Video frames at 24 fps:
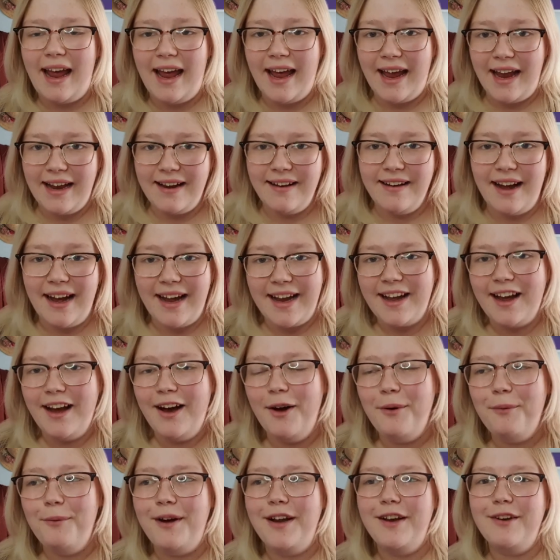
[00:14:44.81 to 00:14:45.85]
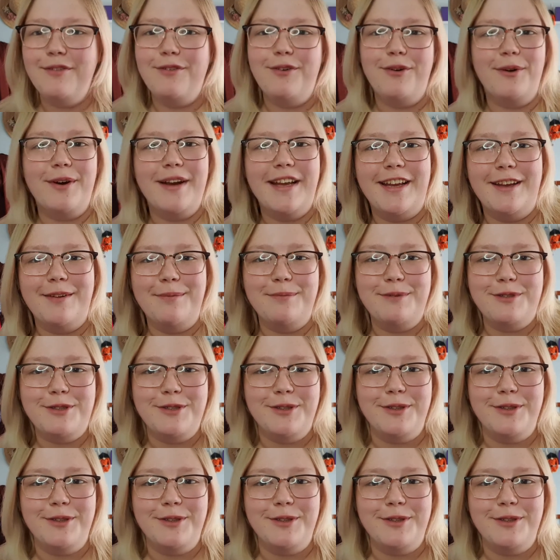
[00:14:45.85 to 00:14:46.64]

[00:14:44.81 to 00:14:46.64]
and I can't wait for him